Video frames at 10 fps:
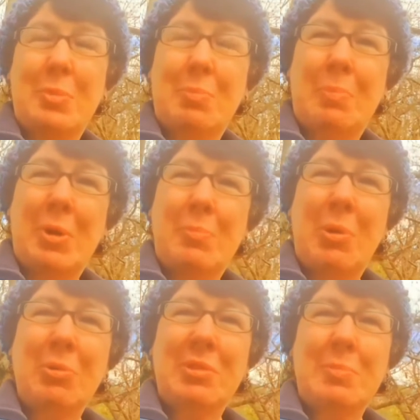uh,
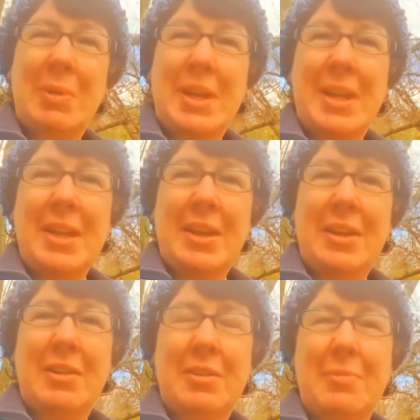possibly
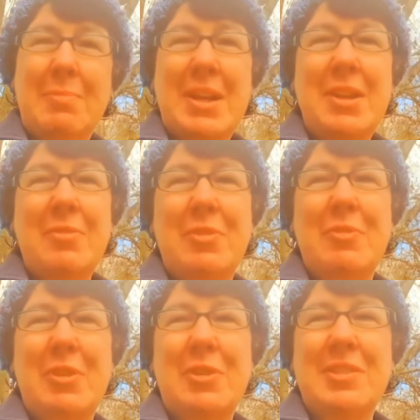uh, many of
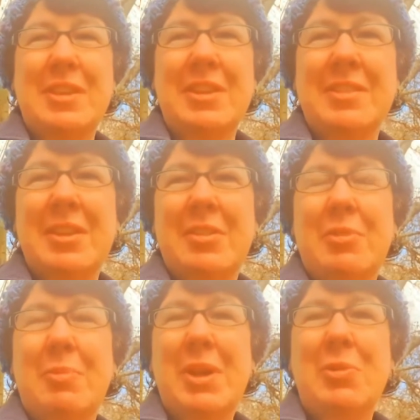the verses
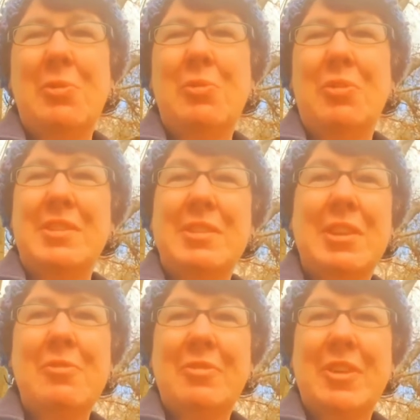that we call the
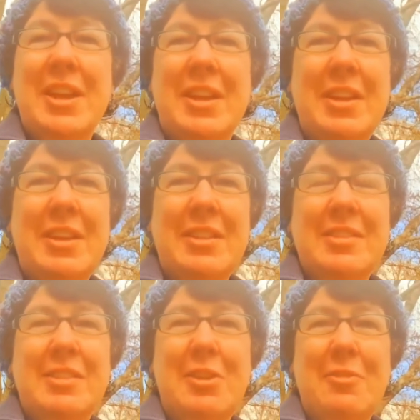suffering
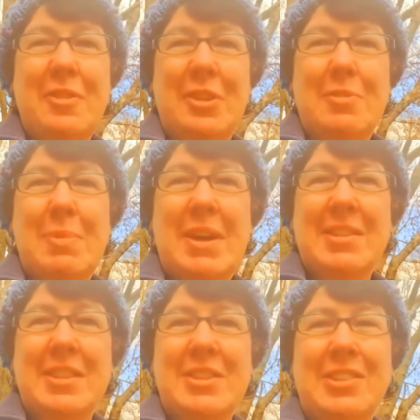servant
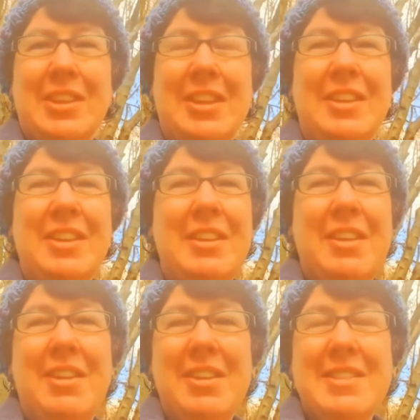passage in
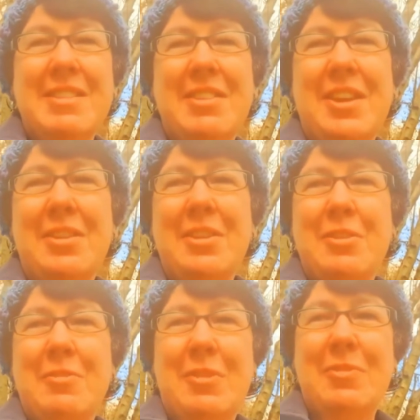Isaiah
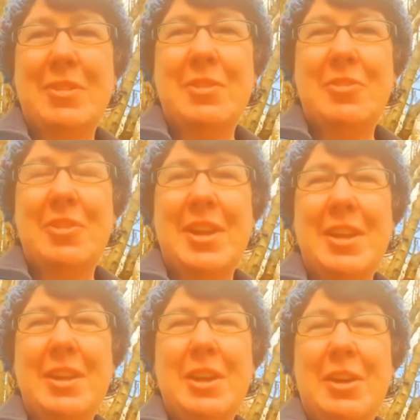
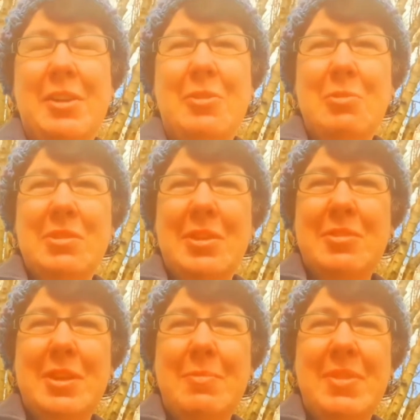53, uh,
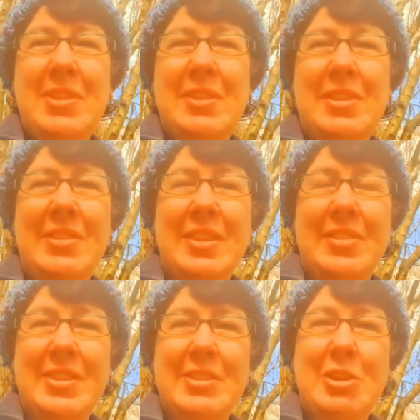also some in the, in,
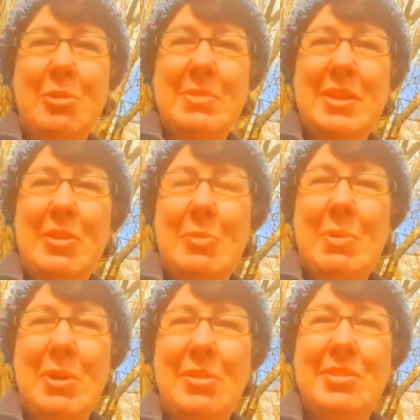in the Psalms and
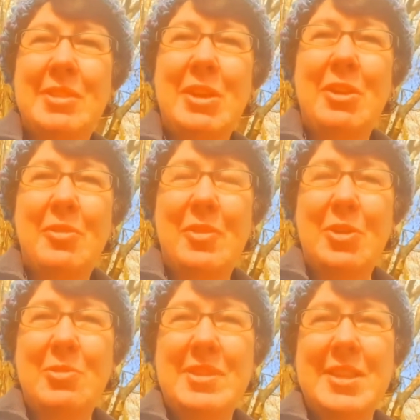other parts of
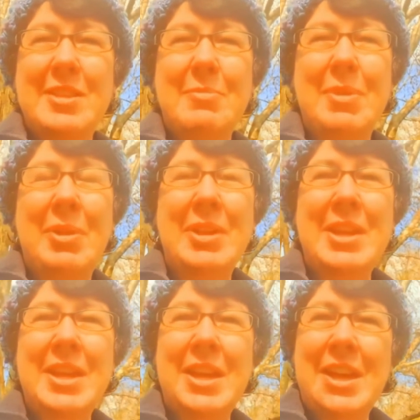the Old Testament.
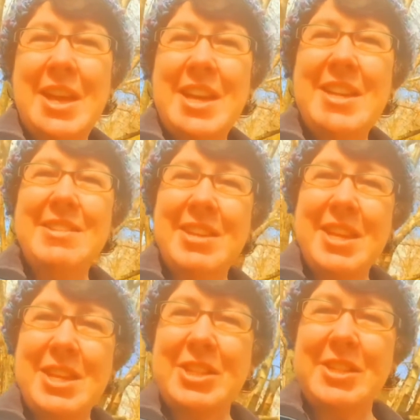And he, he
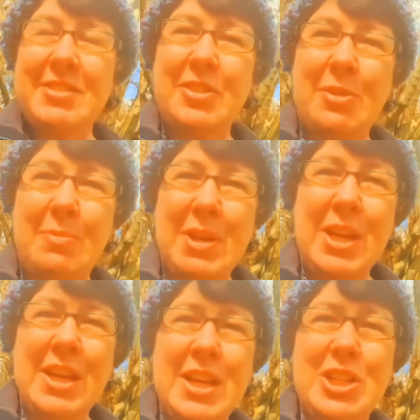teaches them,
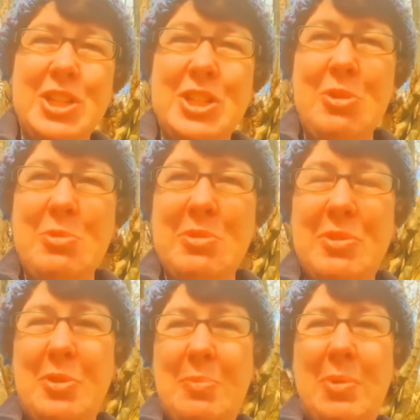he
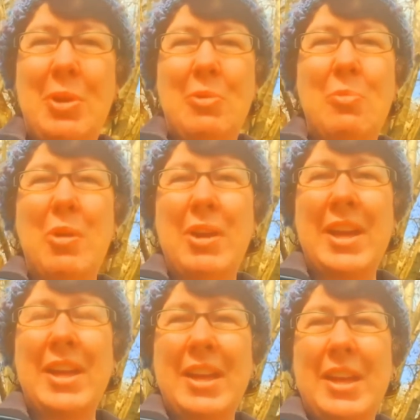shows them
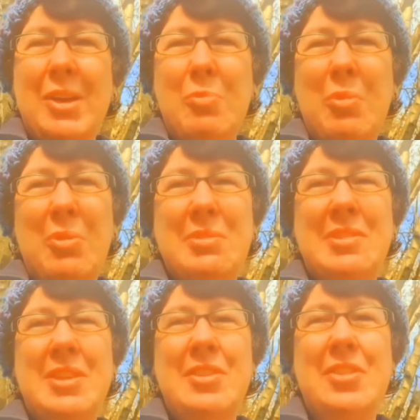why it
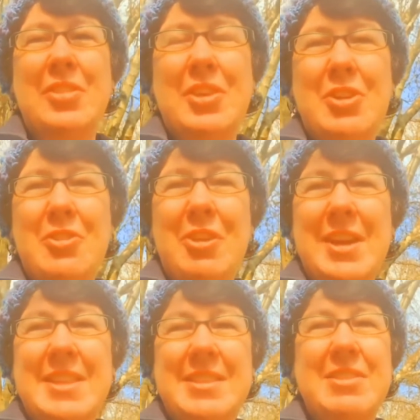was that the
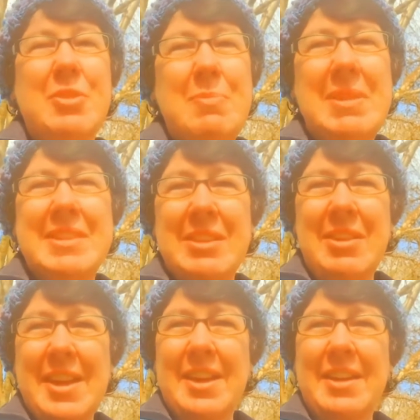Christ, the
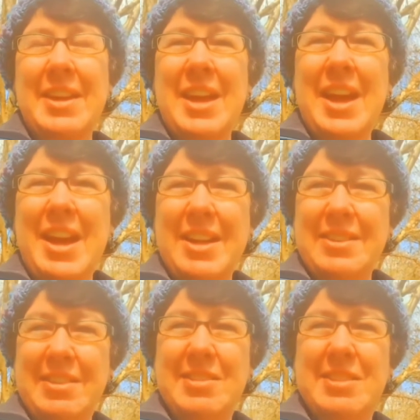Messiah,
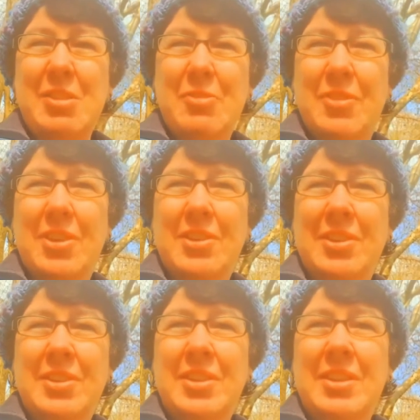had to suffer